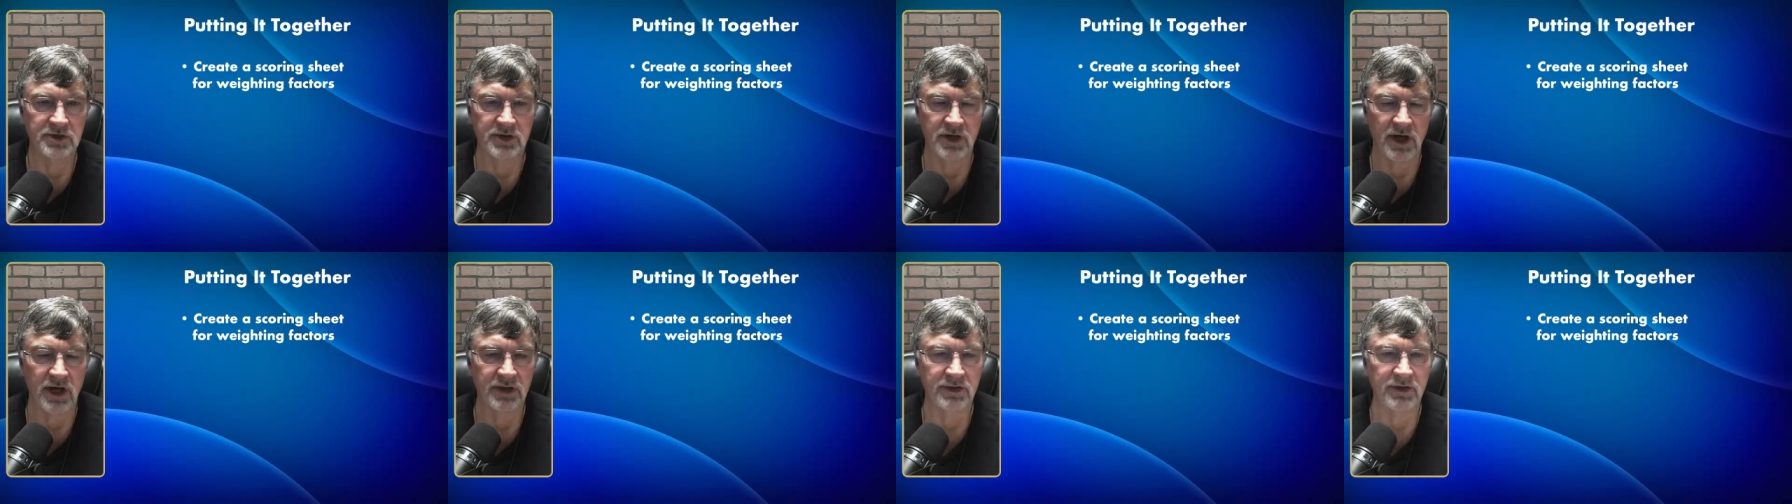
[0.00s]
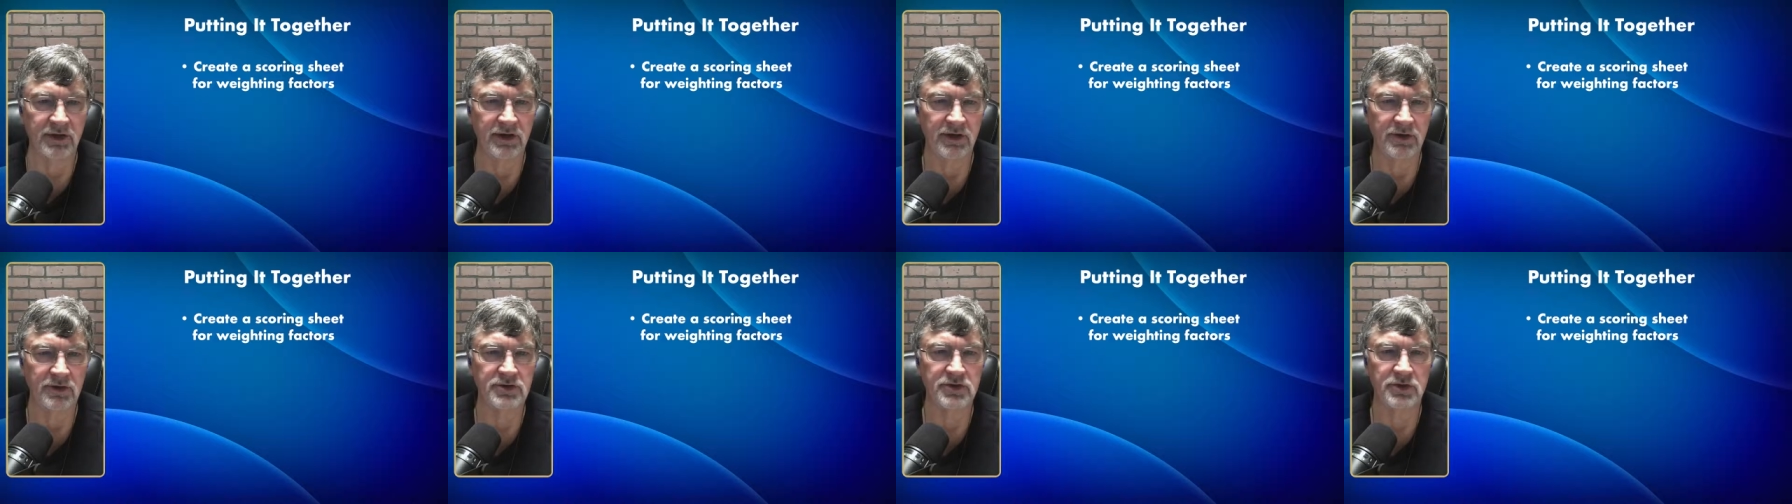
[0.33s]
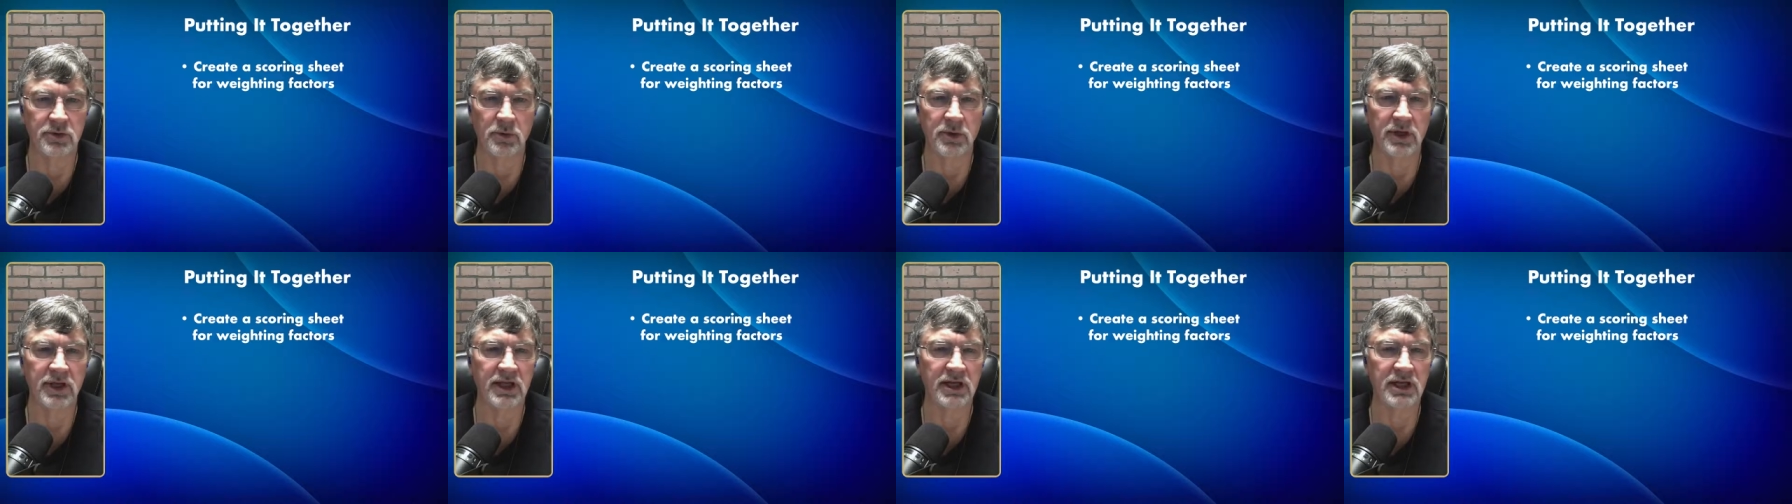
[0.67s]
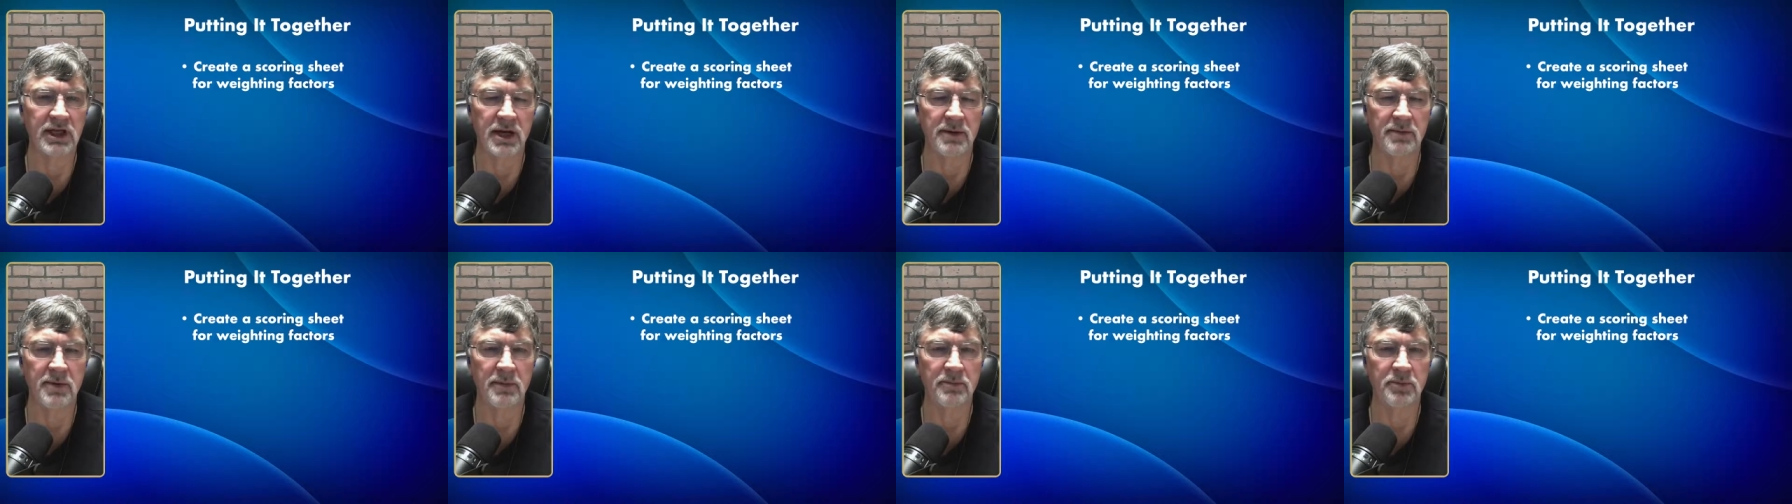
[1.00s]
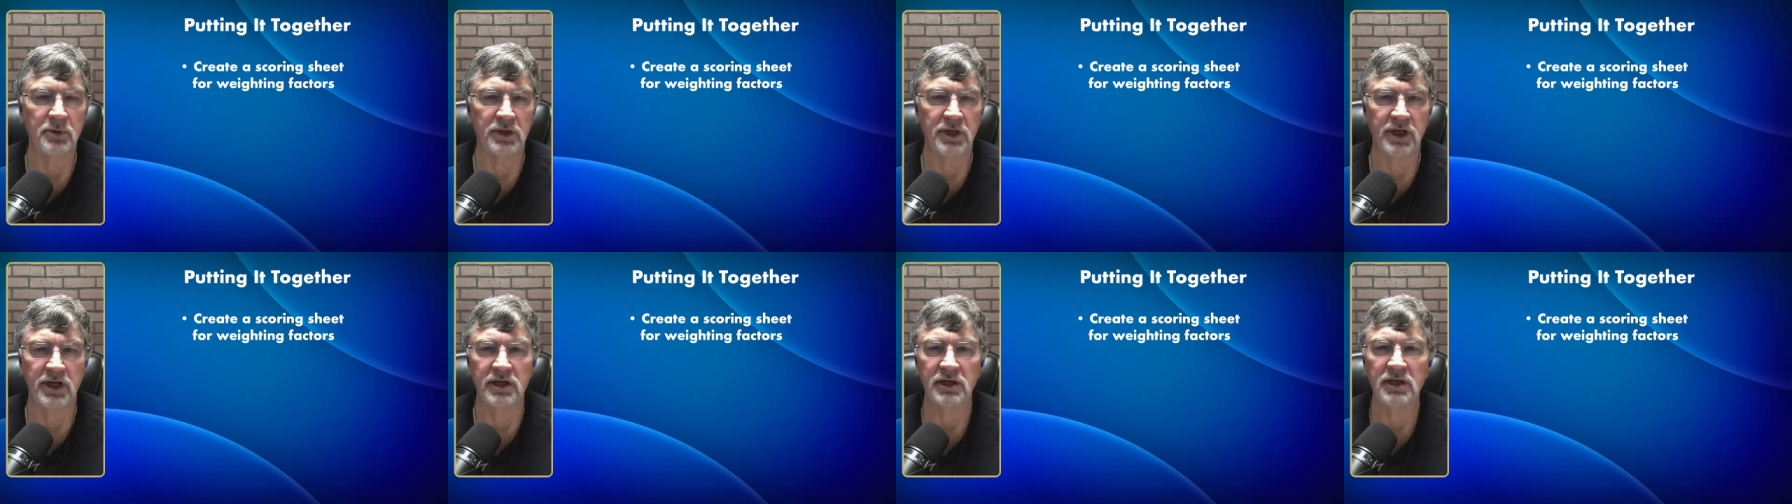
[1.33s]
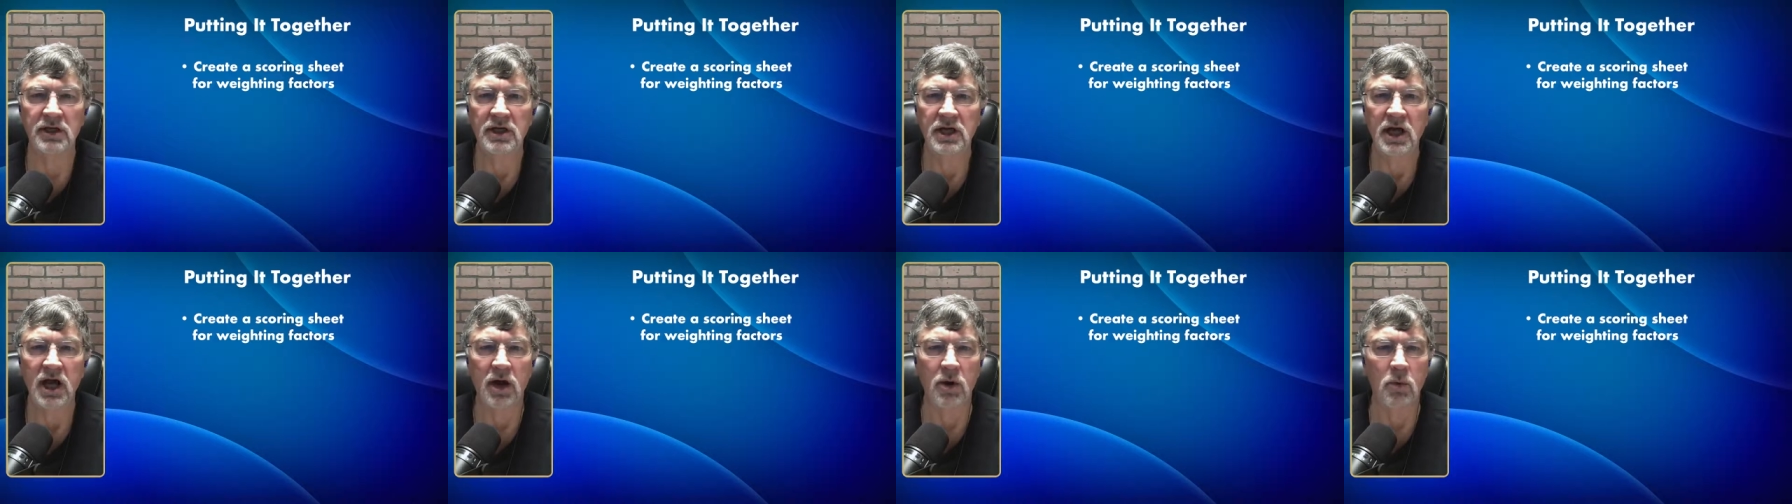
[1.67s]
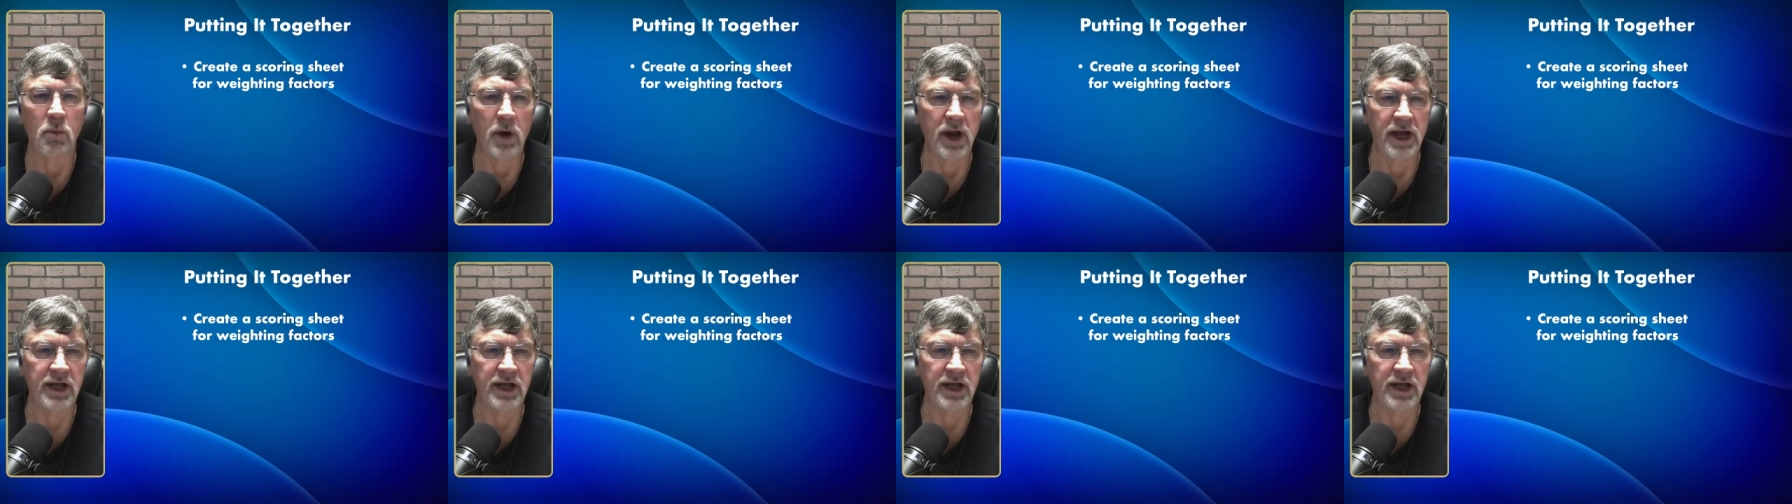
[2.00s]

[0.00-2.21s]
weights on there, so we can come up with a